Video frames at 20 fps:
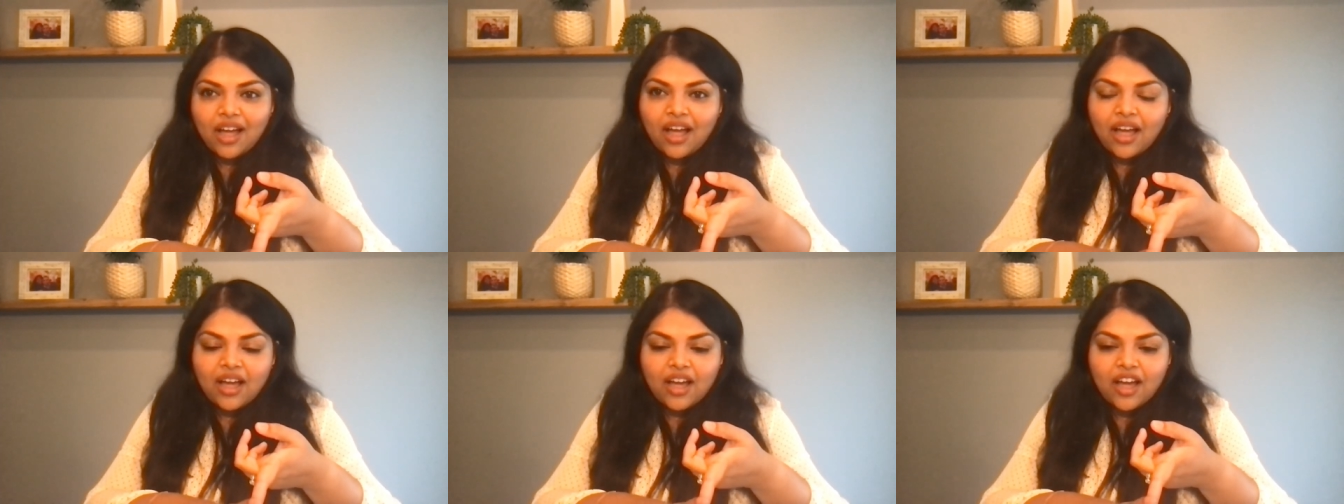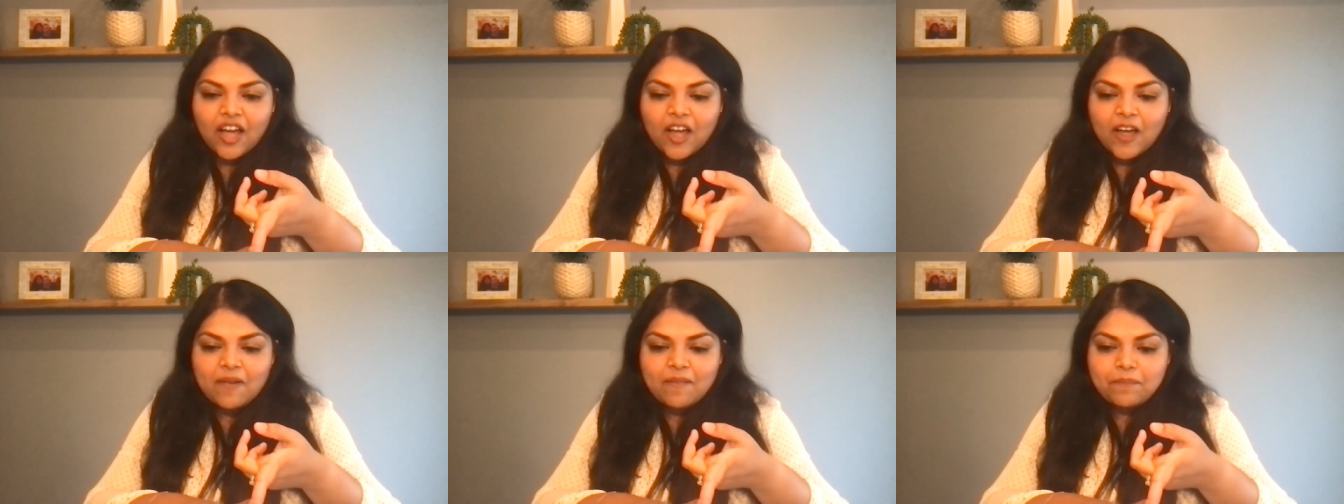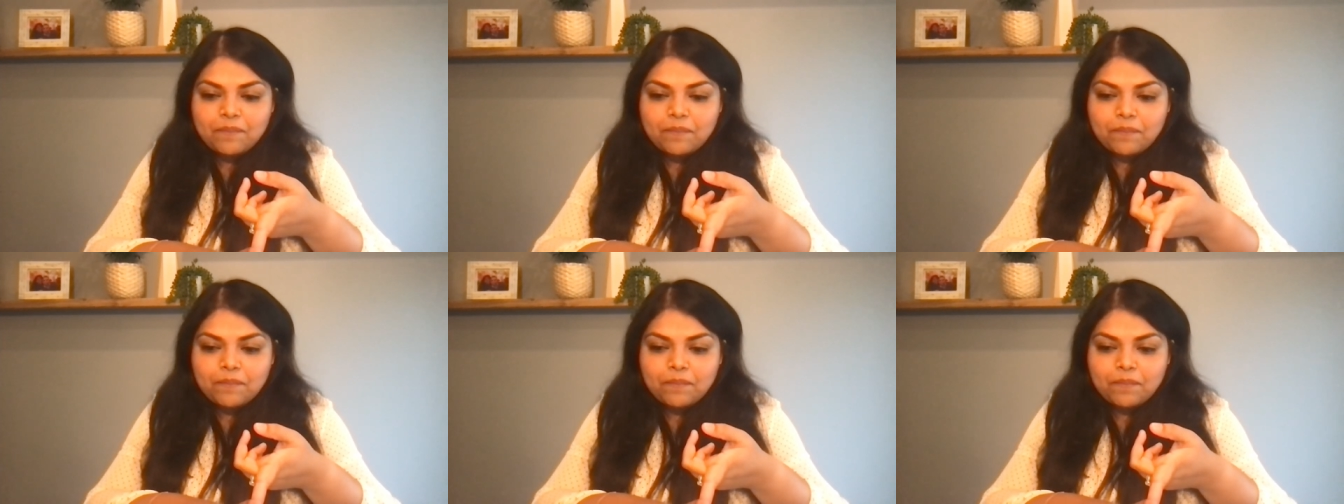
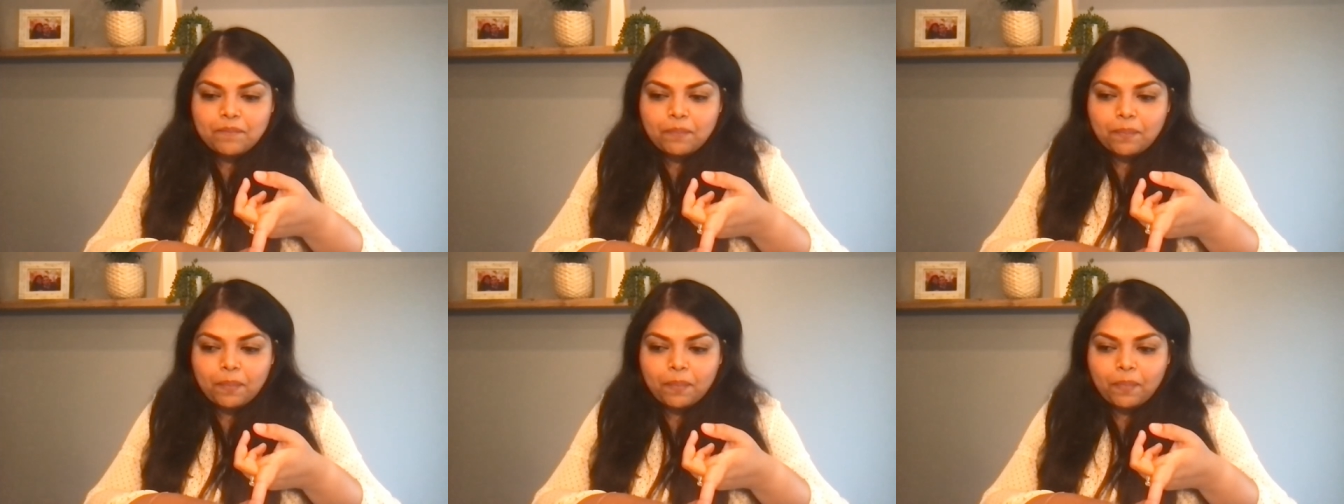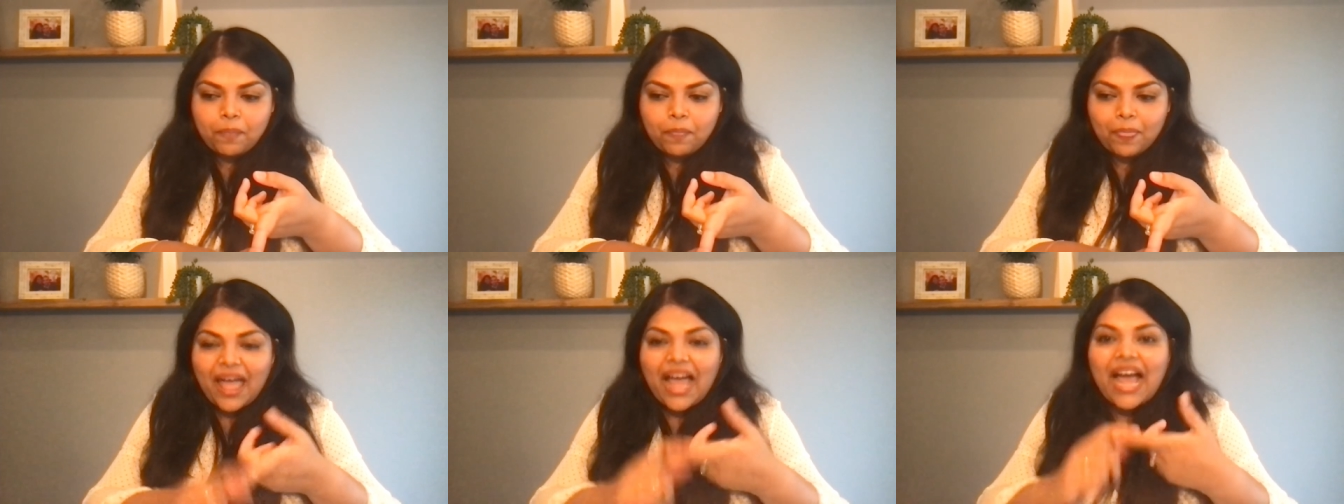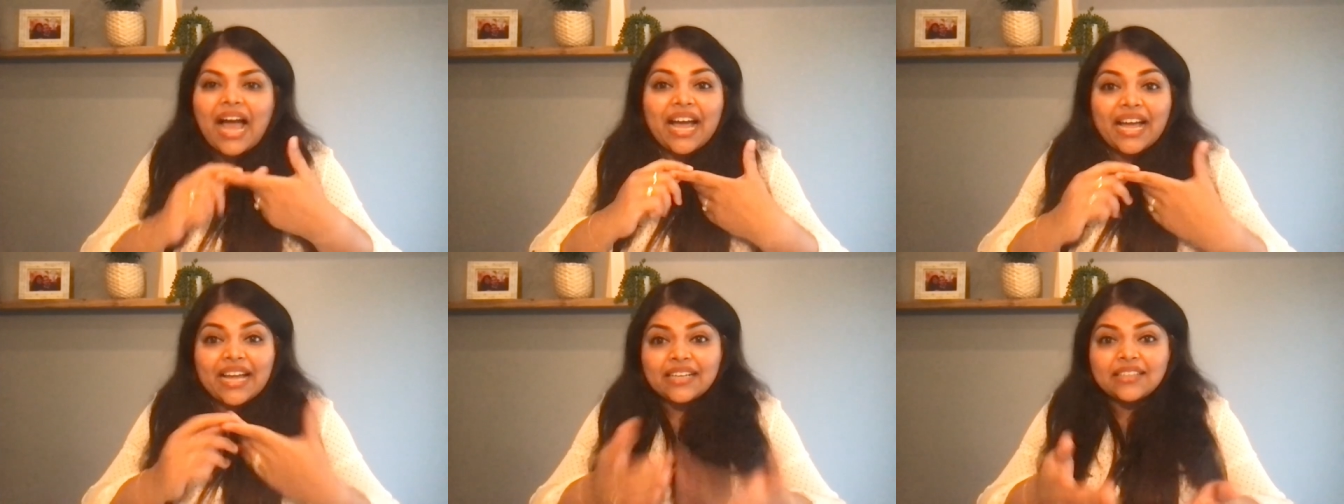
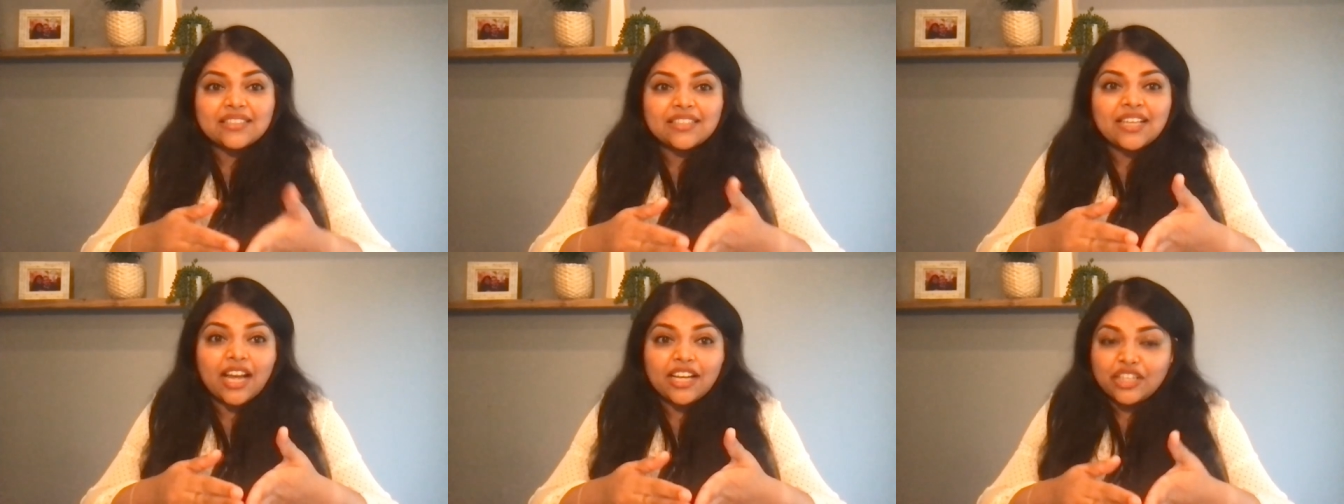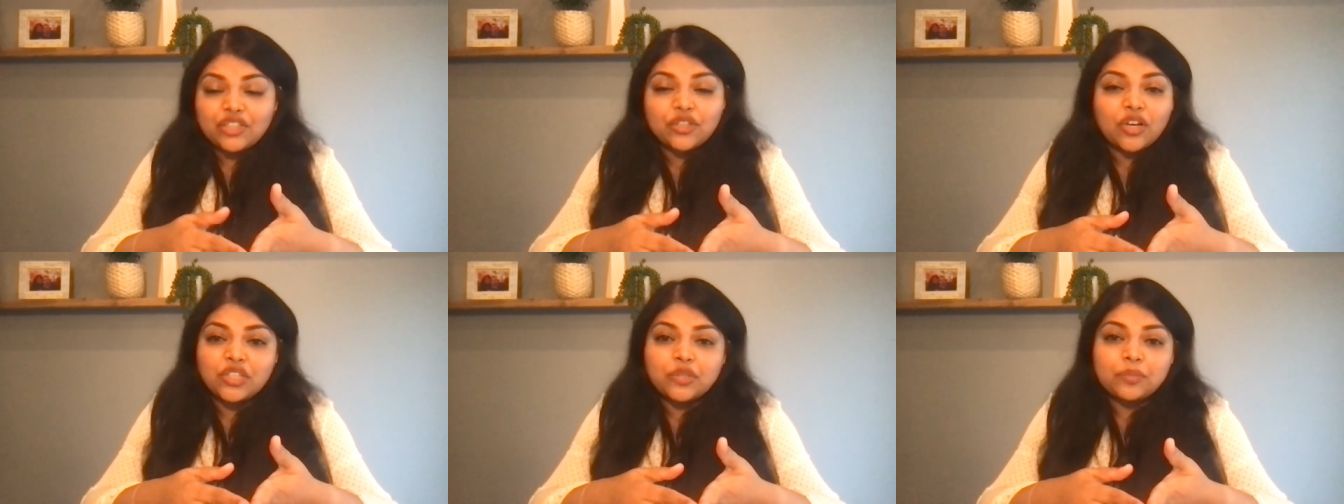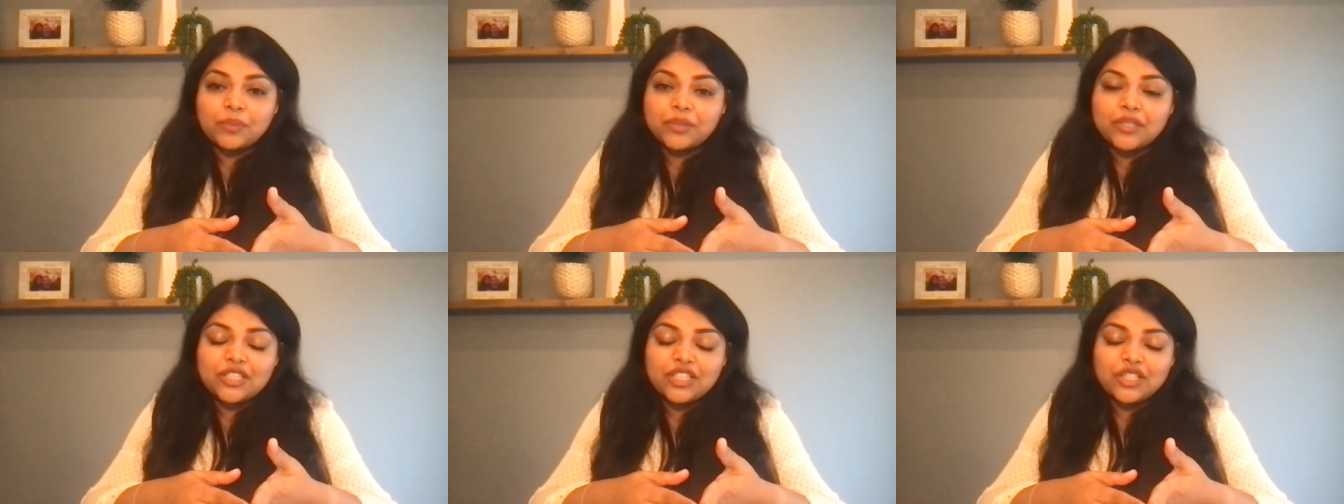I decided not to
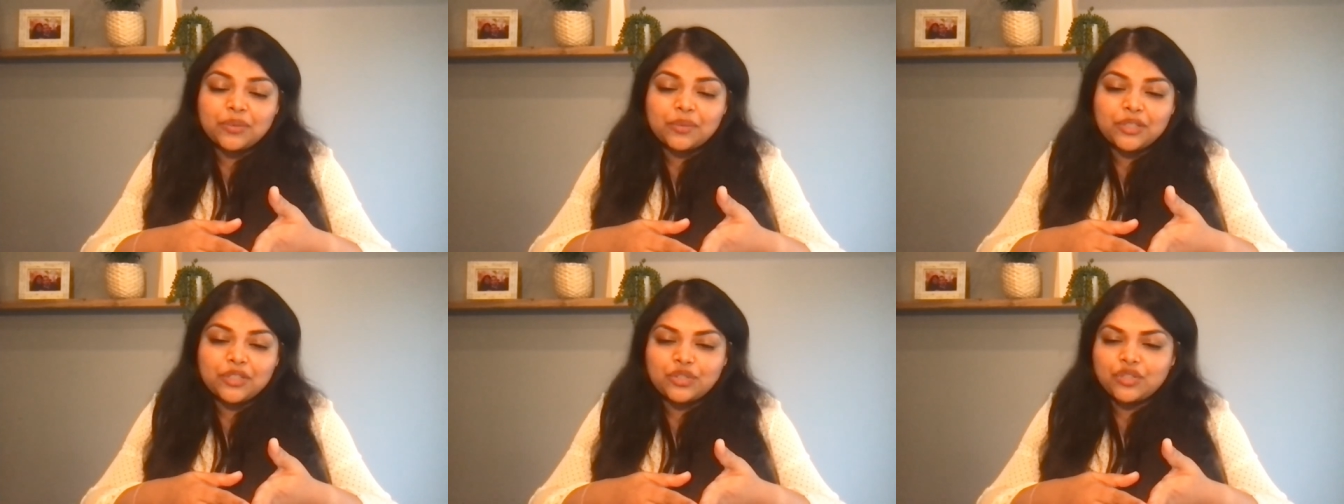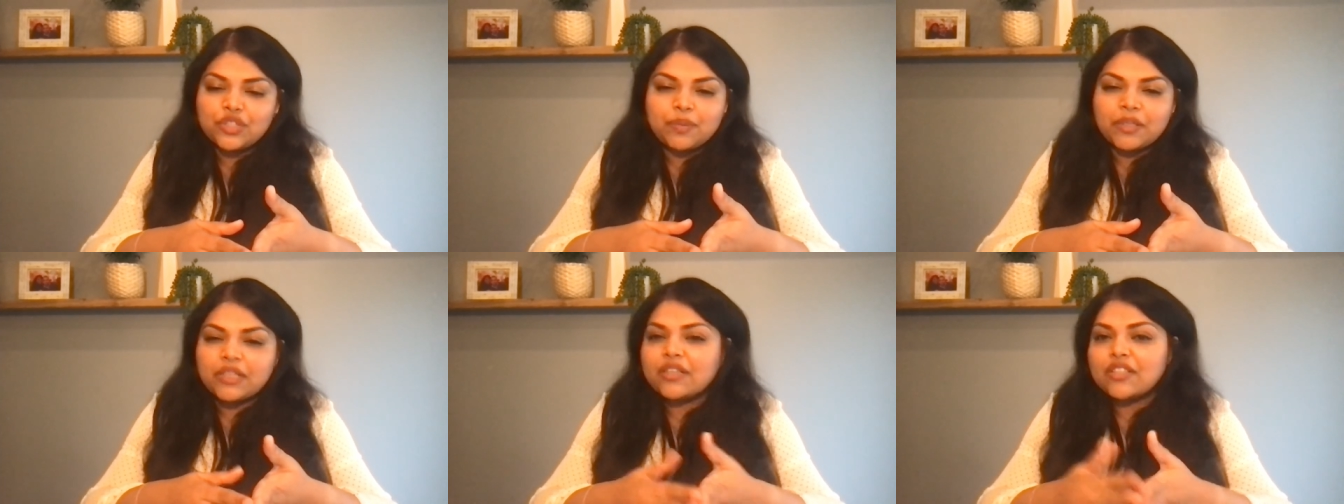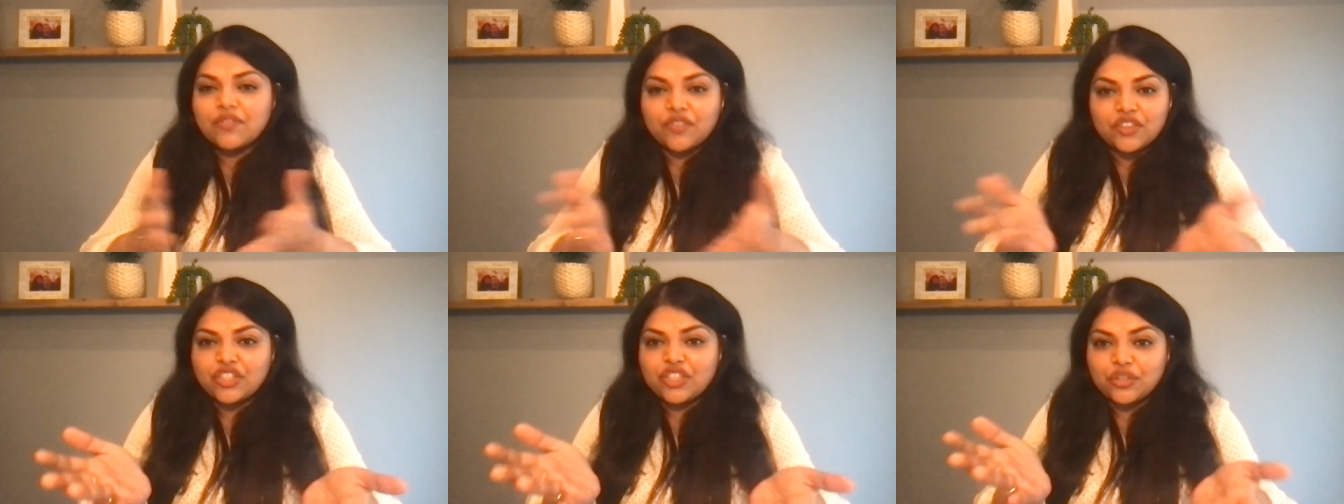pursue it just
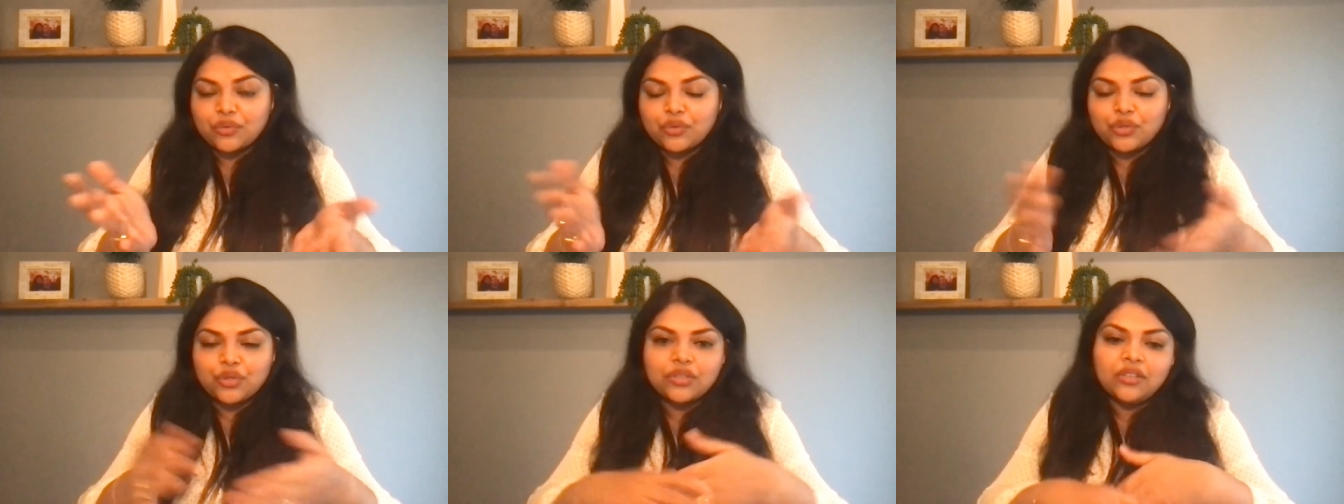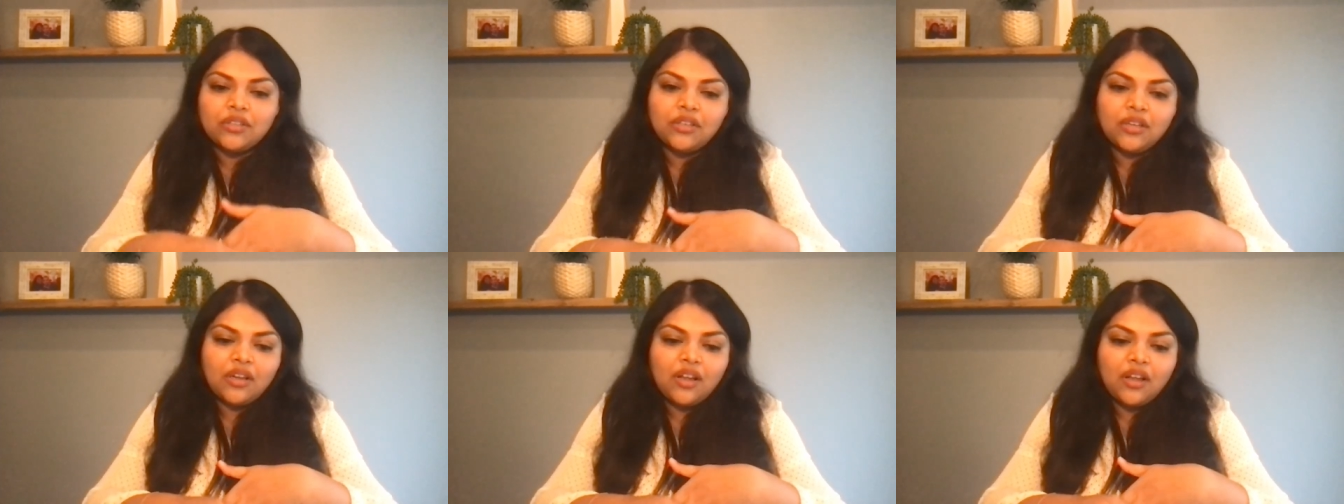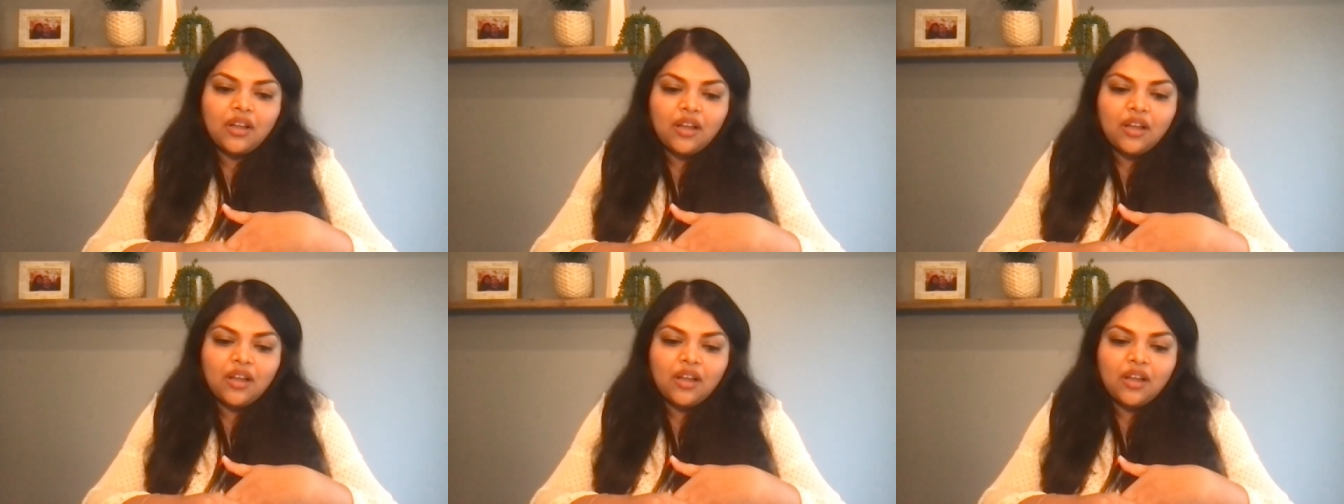because of the tuition.